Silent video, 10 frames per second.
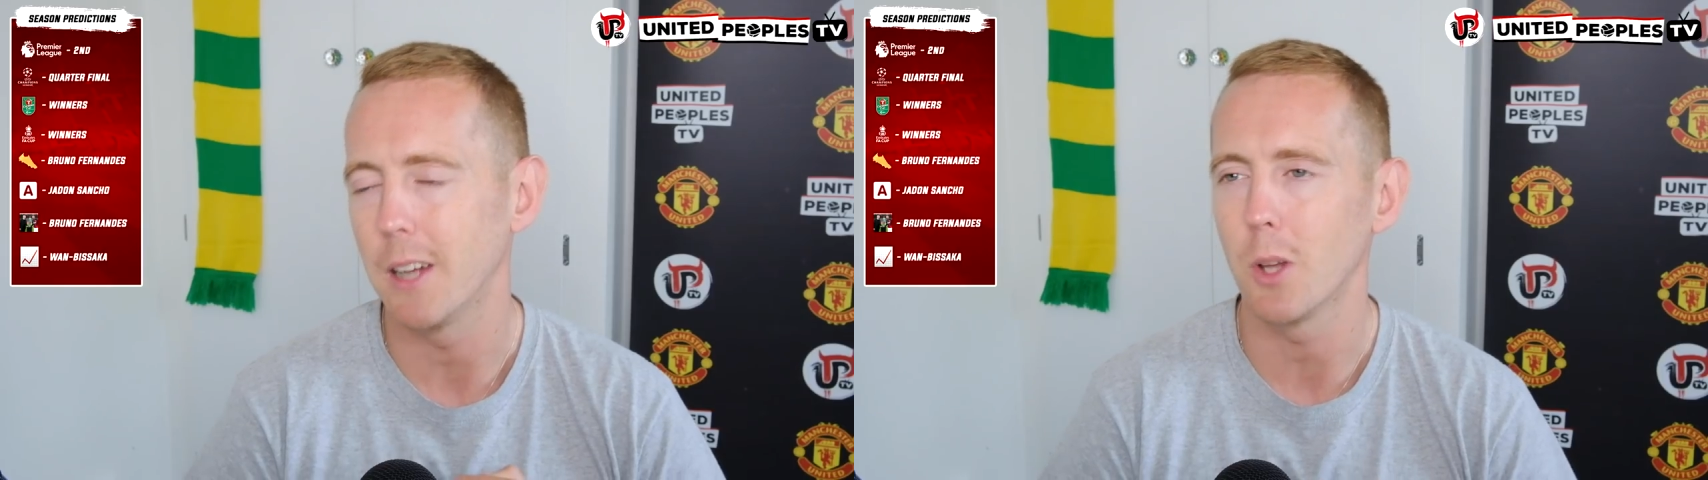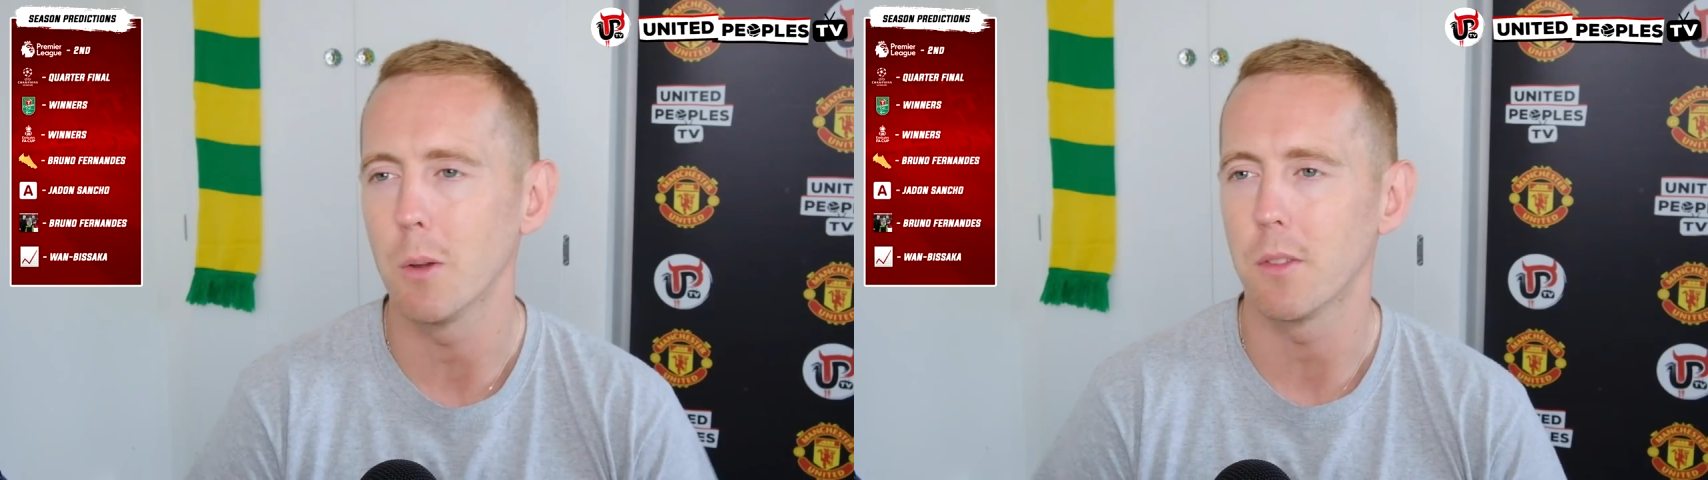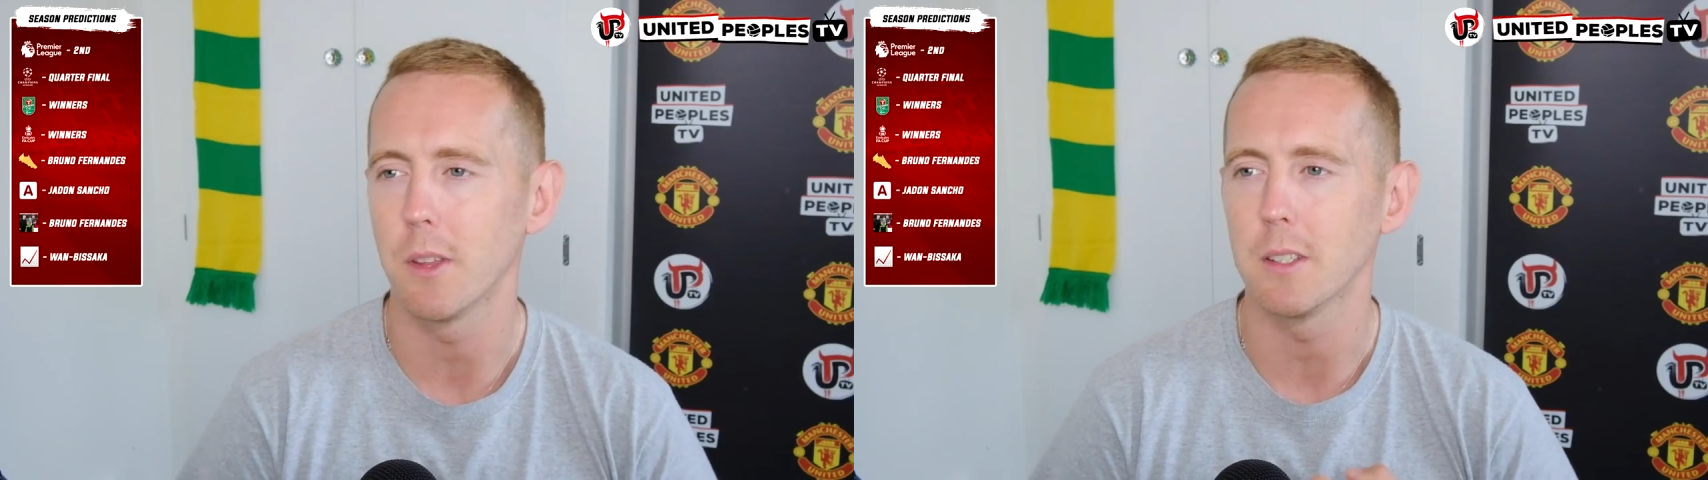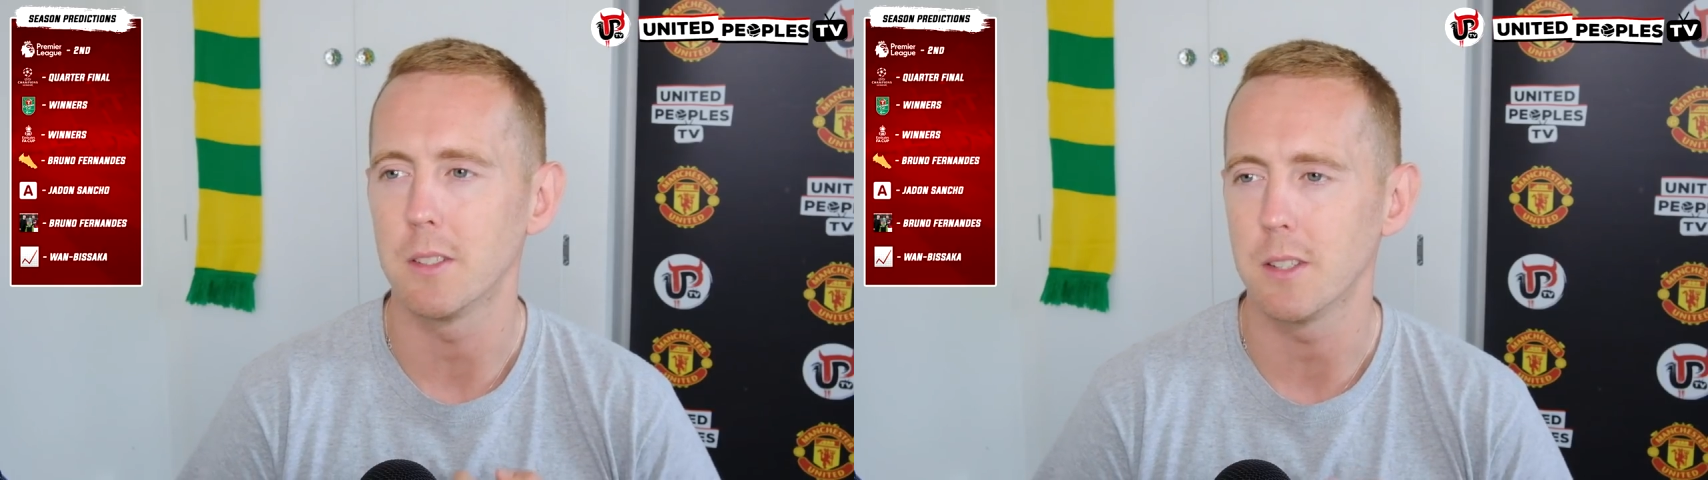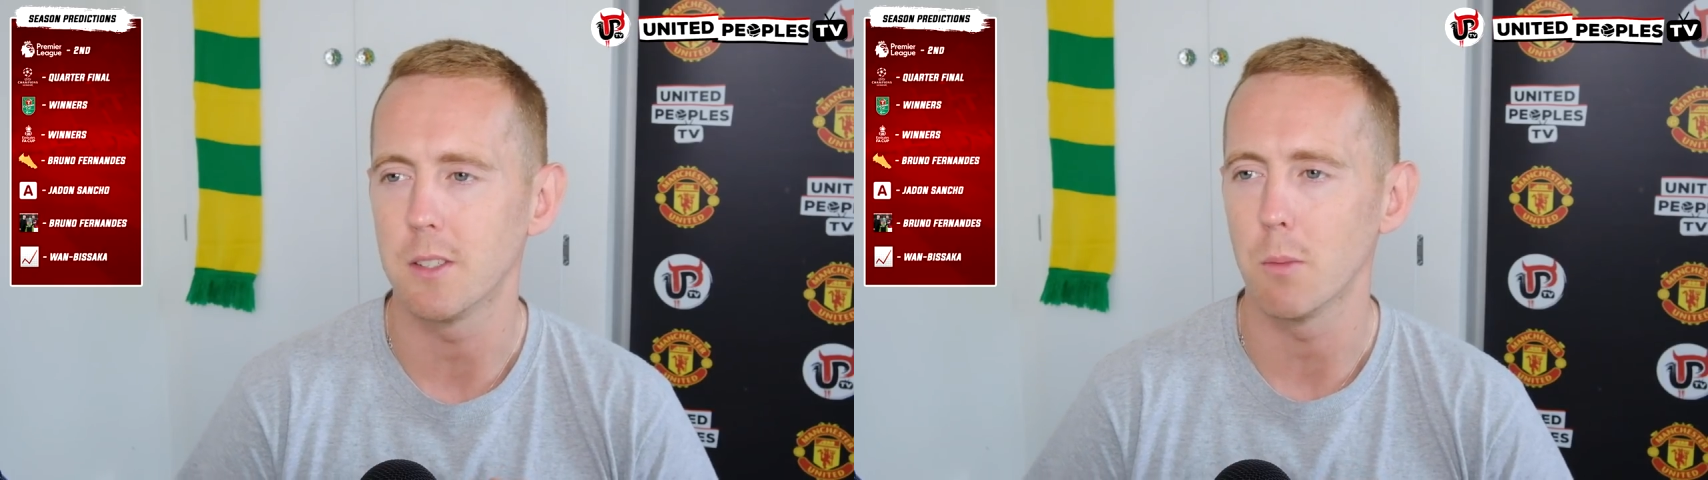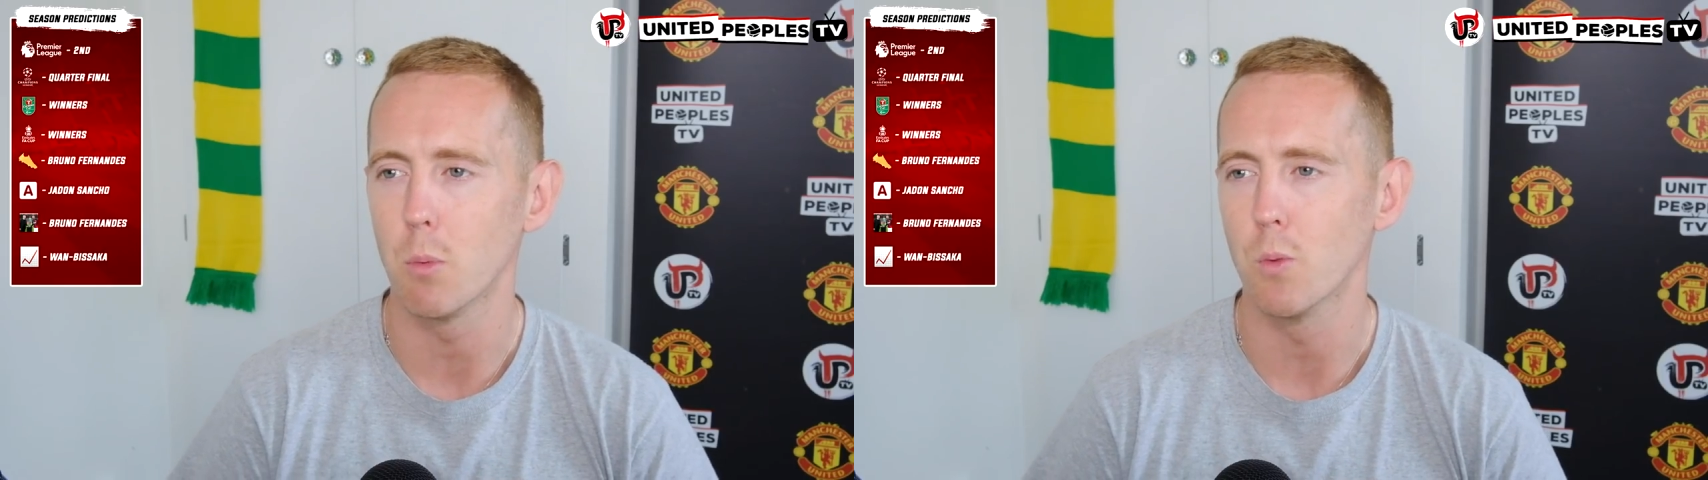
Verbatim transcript: I don't think City will